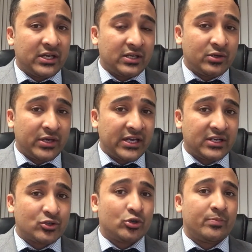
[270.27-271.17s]
you're
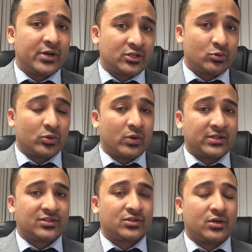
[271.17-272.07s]
hitting two birds with
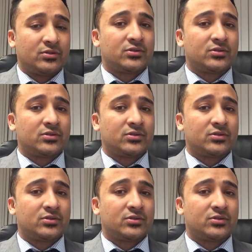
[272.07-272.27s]
one stone.